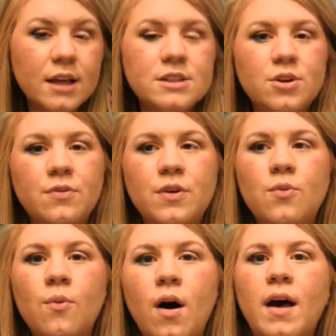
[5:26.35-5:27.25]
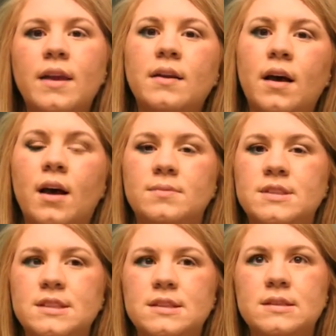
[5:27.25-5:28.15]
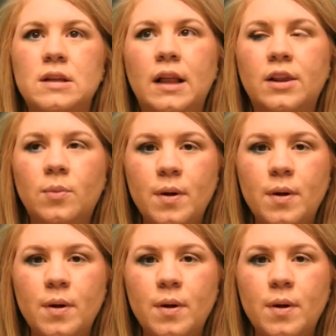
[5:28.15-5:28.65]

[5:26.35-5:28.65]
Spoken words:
So if you want a little